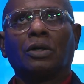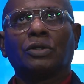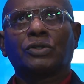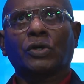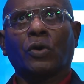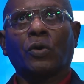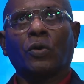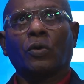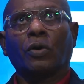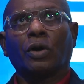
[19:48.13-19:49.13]

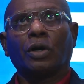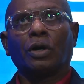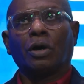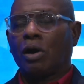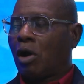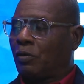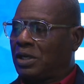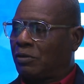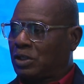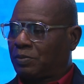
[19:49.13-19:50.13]
So how
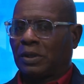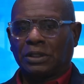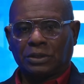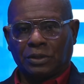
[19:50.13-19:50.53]
they're responding